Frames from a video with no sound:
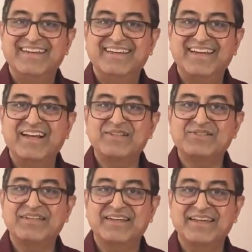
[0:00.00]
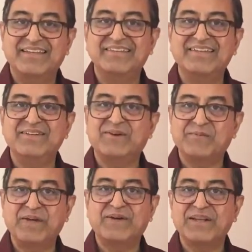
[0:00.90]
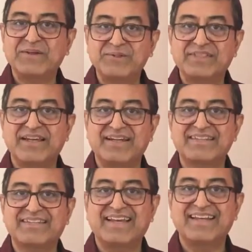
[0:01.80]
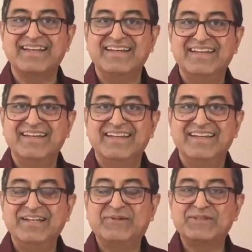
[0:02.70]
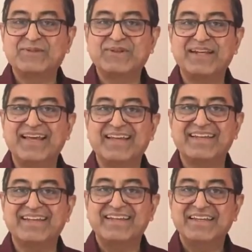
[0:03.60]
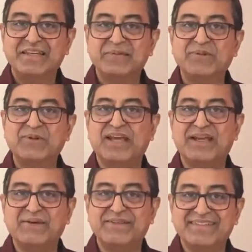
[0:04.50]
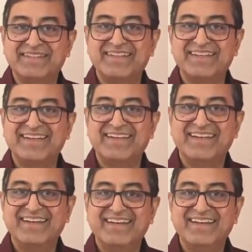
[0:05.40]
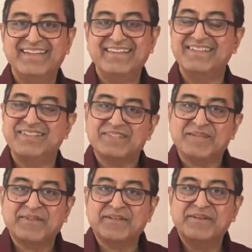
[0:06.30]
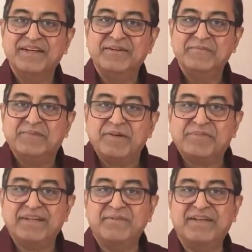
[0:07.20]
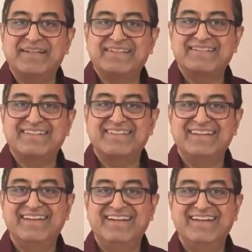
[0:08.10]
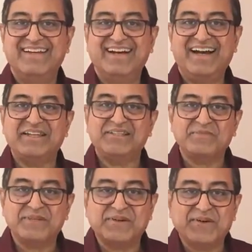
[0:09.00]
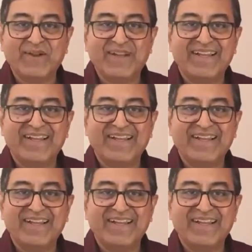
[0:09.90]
English, Hindi or Bengali, which I understand. It was looking like an Hebrew language. Then just after 15 minutes, I received a call.